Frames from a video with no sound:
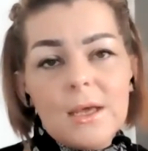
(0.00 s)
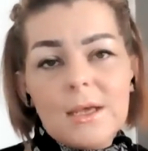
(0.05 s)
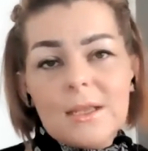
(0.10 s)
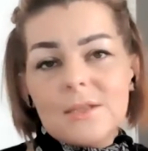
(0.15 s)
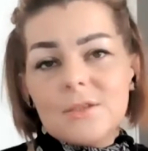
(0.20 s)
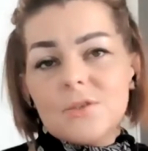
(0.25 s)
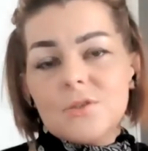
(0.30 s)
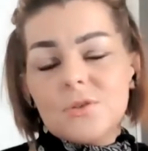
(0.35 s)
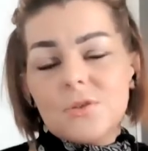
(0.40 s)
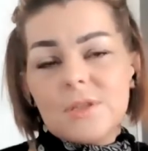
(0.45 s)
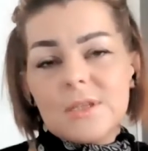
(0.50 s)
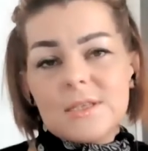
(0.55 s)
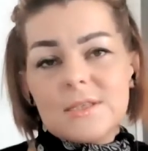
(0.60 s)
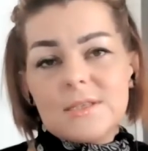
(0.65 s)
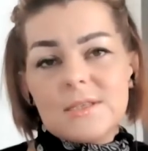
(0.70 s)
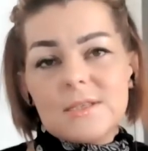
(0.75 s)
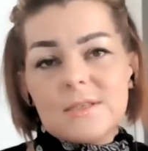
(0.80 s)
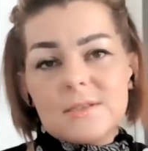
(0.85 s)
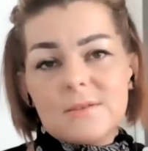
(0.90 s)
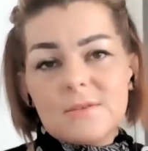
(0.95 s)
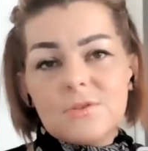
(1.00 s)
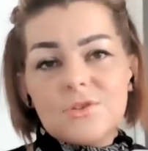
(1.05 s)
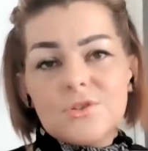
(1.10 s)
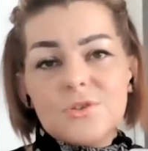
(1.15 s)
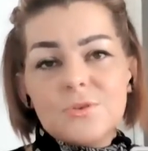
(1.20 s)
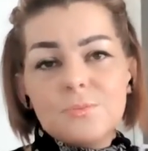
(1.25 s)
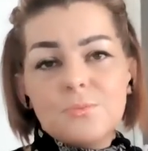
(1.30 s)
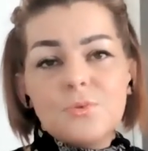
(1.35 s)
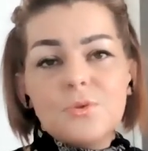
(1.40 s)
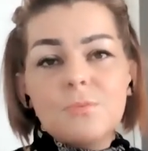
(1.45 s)
And so this is
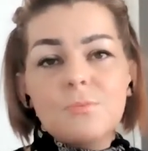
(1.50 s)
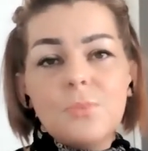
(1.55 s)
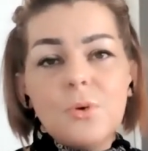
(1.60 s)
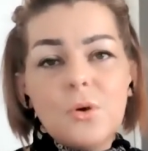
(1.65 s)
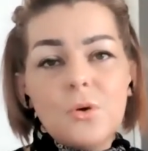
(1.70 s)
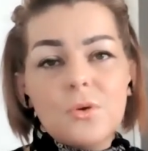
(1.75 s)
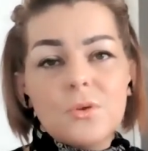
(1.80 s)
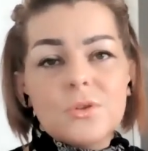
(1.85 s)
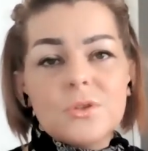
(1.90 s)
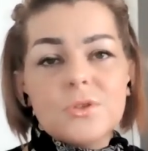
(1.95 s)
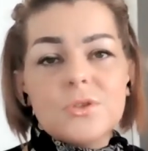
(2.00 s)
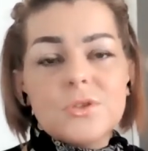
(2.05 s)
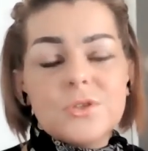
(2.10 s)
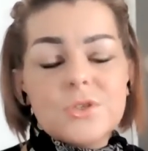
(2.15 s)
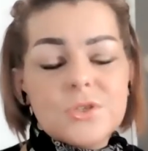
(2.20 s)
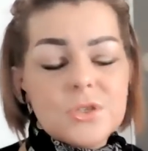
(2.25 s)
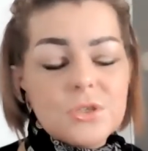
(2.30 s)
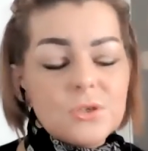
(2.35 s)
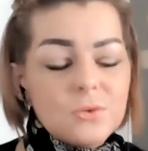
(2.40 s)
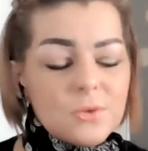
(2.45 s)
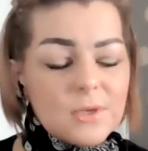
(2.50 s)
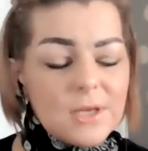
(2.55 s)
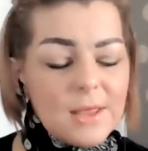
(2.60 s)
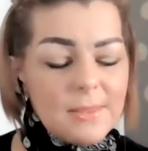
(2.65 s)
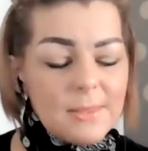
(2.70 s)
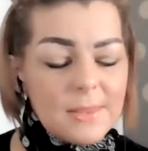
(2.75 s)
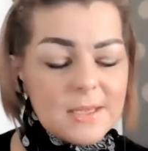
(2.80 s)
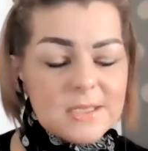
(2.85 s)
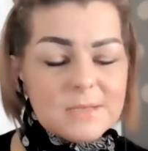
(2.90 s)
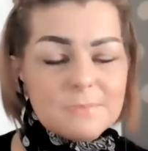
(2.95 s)
super important to
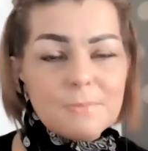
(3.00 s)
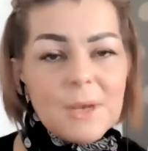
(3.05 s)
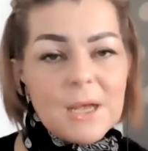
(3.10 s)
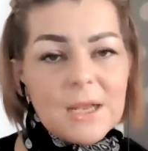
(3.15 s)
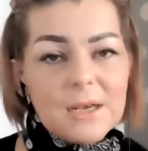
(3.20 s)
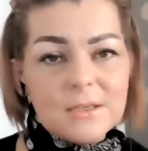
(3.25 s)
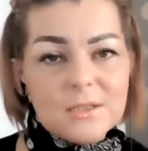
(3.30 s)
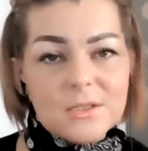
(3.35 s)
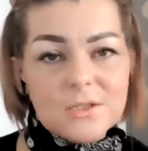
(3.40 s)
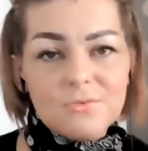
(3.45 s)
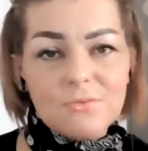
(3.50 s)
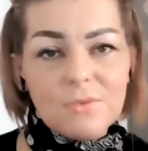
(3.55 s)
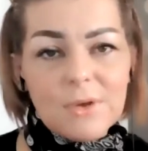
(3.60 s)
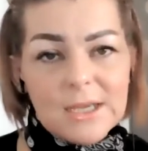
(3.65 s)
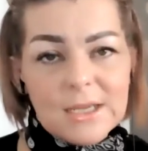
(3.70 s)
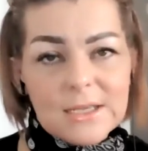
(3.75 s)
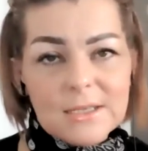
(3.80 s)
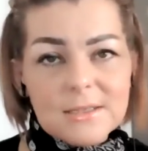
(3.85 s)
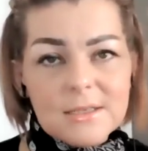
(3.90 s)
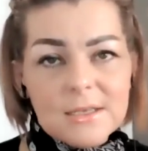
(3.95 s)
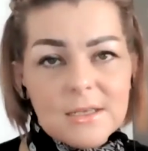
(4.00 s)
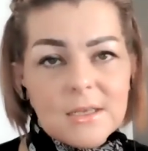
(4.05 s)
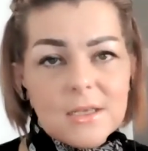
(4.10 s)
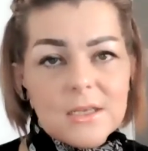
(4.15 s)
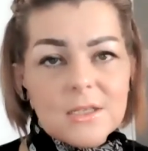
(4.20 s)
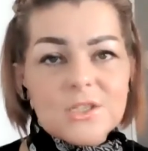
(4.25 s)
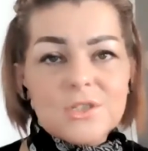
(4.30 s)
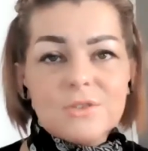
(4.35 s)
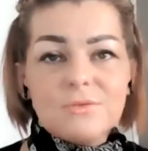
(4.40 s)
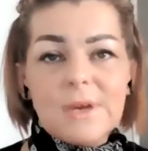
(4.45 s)
get this balance right,
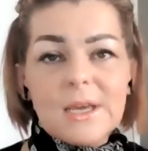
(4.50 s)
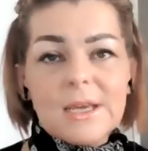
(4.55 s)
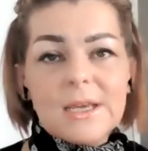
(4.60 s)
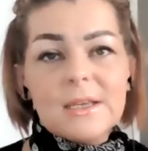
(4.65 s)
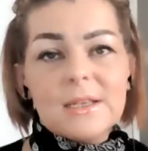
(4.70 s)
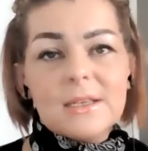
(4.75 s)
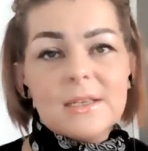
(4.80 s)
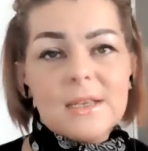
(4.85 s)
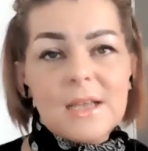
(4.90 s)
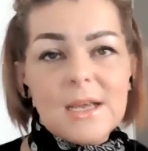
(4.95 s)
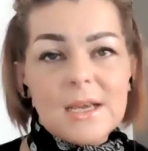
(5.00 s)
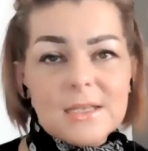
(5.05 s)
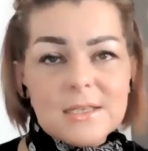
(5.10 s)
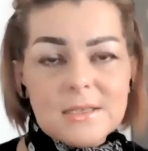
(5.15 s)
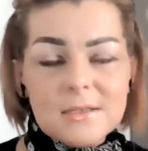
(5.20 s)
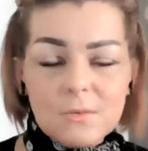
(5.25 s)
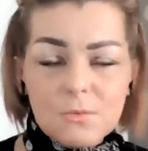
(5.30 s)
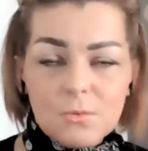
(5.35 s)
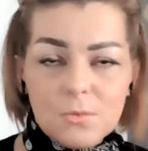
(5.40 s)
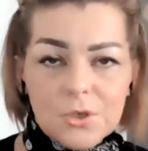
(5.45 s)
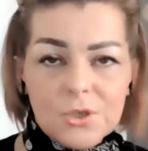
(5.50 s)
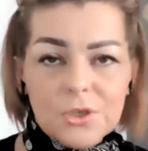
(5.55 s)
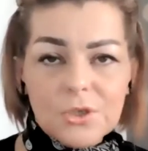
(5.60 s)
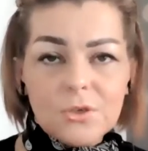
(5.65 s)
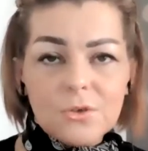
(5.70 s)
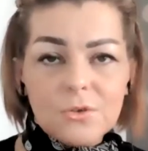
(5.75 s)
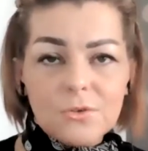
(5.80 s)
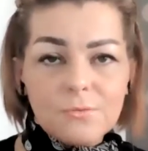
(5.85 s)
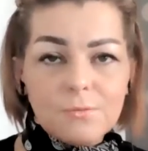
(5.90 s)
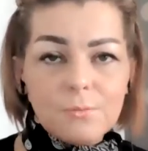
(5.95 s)
to recognize what
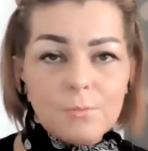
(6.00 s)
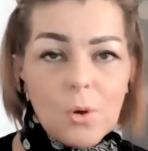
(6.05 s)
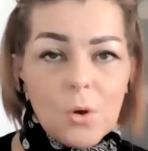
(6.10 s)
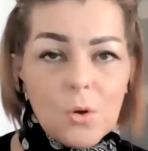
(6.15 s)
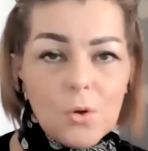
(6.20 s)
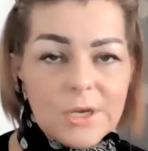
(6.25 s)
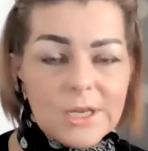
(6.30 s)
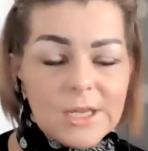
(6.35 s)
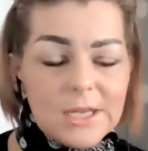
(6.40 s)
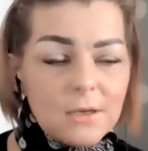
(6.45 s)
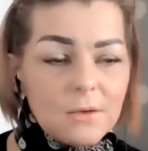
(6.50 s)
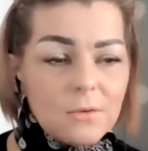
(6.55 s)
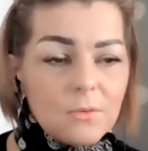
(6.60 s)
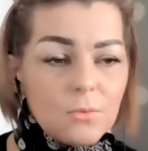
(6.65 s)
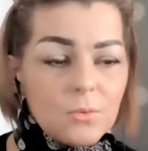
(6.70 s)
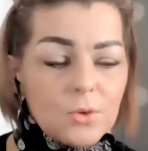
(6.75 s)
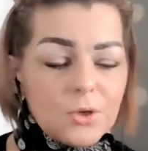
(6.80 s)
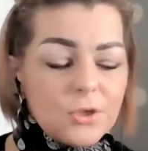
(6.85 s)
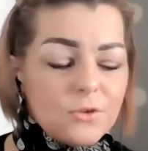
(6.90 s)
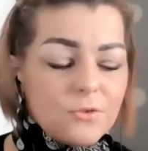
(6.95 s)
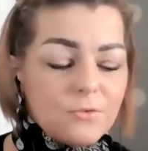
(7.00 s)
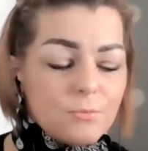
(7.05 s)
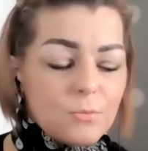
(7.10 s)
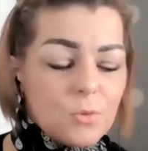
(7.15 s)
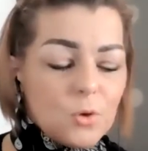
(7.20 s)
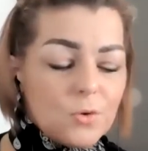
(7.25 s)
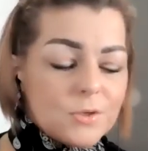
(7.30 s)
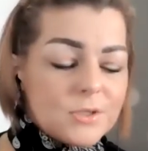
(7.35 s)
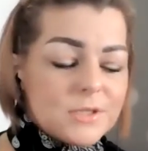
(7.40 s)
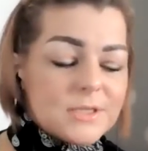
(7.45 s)
you've mourning, what you've
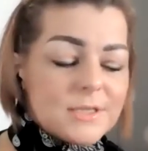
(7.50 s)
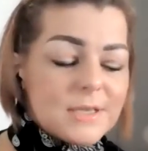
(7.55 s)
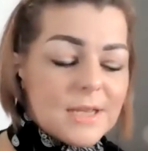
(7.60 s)
mourned.